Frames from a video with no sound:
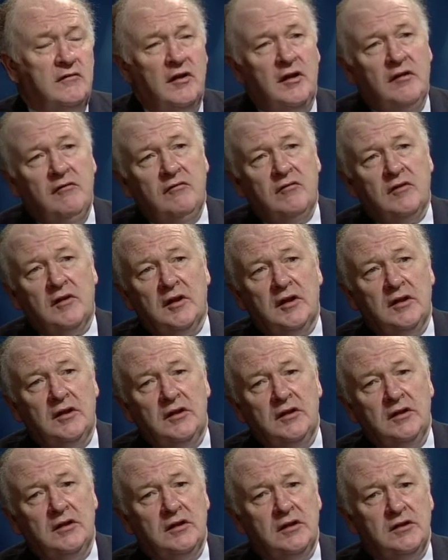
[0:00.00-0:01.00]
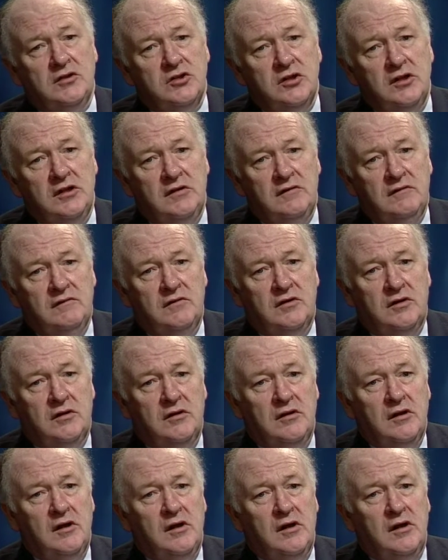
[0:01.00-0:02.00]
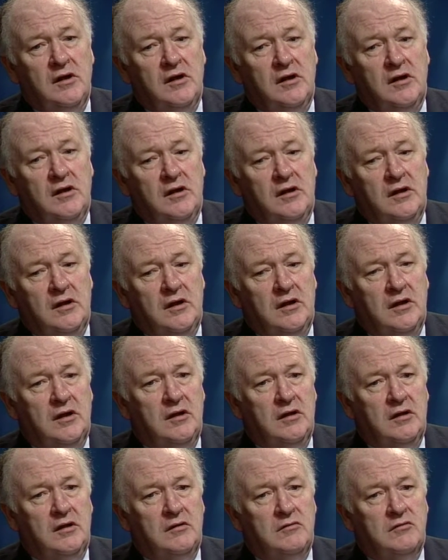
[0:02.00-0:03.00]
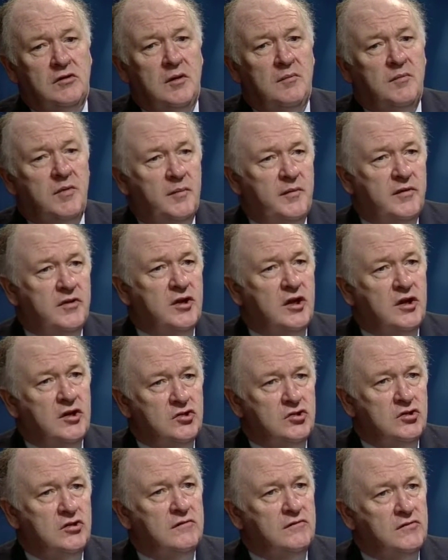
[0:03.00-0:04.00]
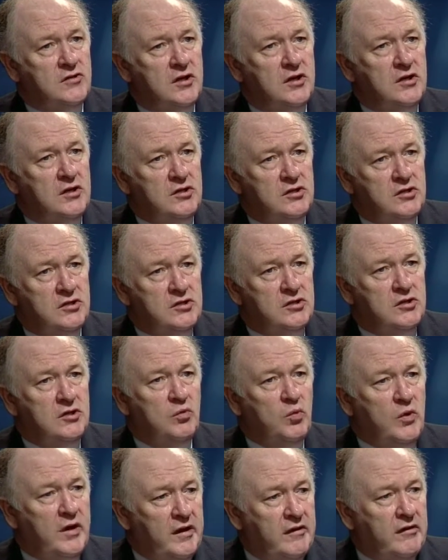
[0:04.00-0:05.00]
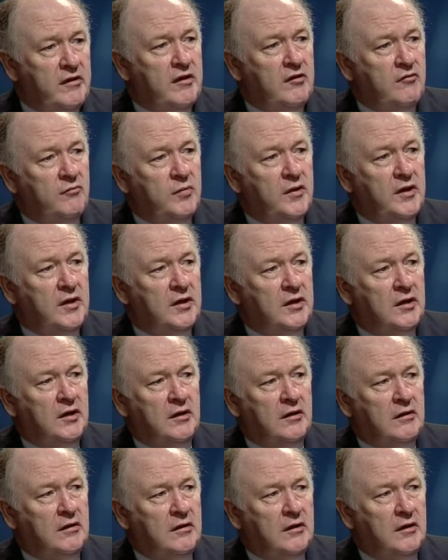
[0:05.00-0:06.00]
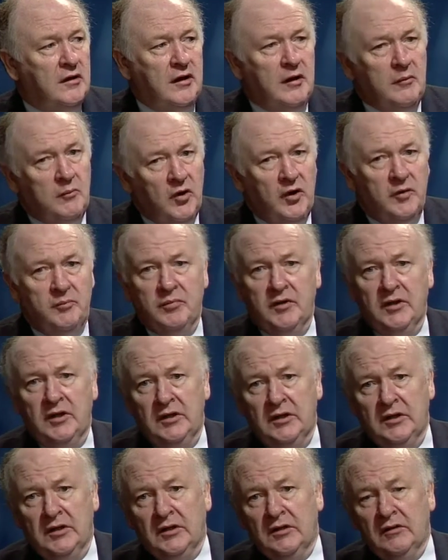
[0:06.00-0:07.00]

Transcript: Have they achieved the implementation of change where they've been? And that might be,